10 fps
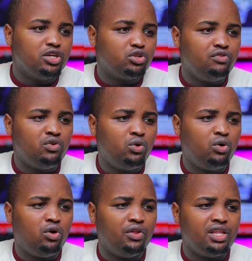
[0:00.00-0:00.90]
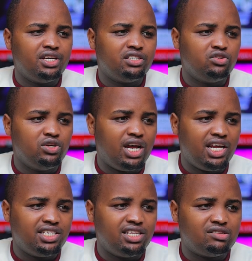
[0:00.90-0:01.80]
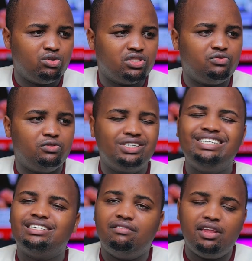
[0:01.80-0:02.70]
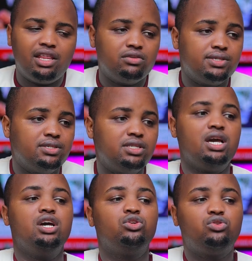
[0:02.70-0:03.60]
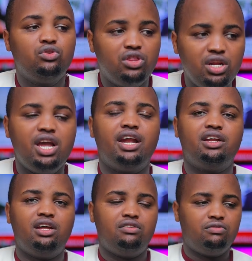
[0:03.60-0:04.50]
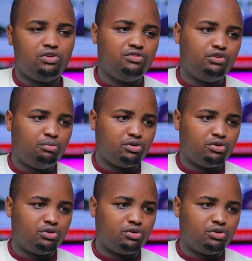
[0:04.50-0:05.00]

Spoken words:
So if you look on this, you realize it was 47,344